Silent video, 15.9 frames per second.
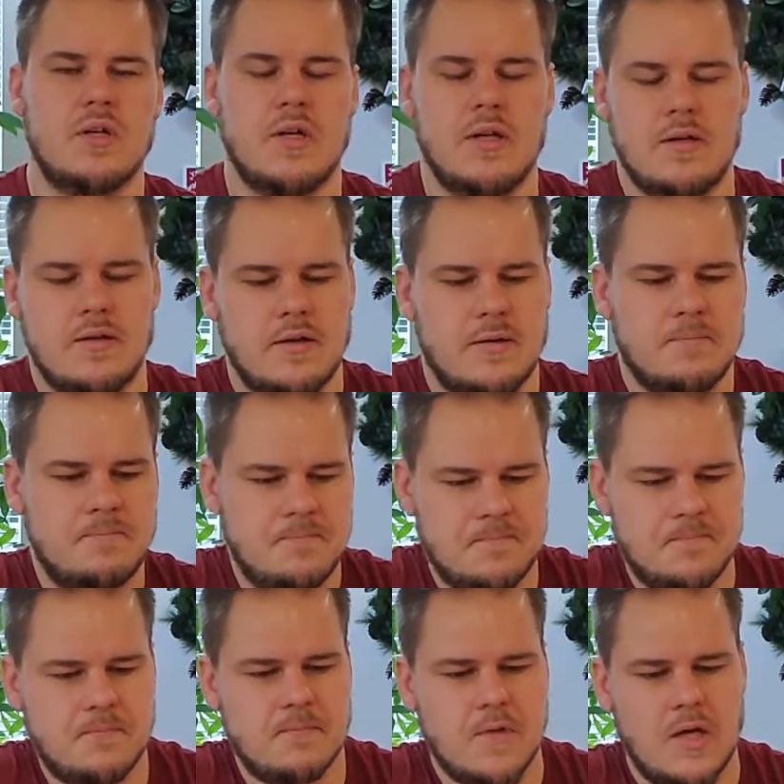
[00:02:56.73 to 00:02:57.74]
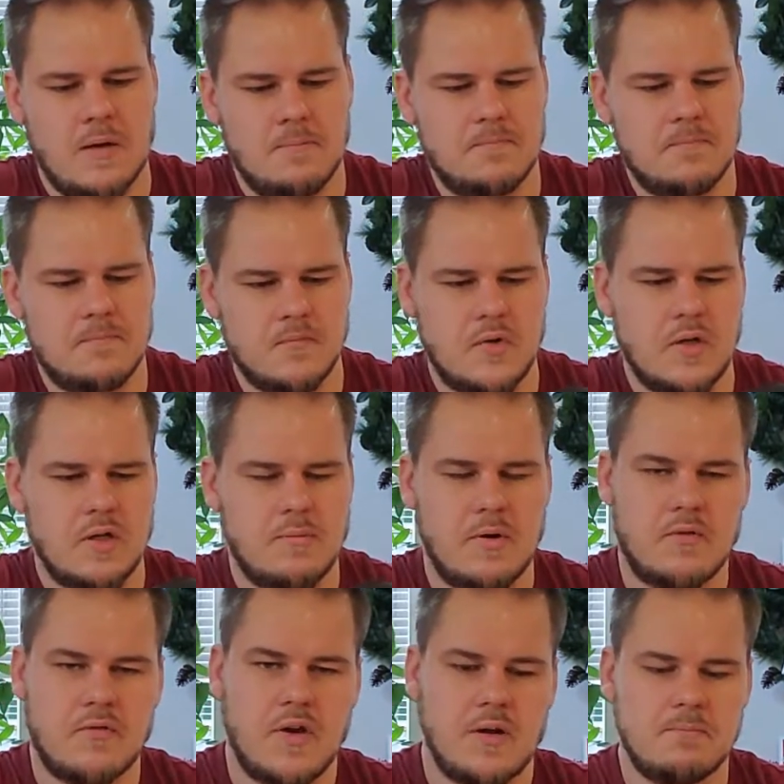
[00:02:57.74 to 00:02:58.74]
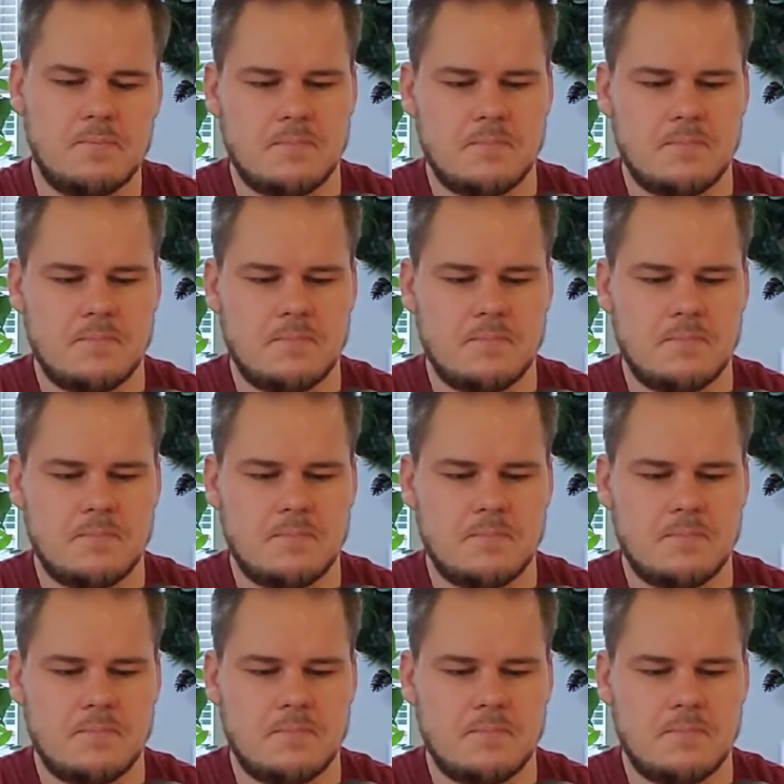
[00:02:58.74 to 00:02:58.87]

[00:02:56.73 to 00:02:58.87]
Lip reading: and yeah, I'm really a big fan.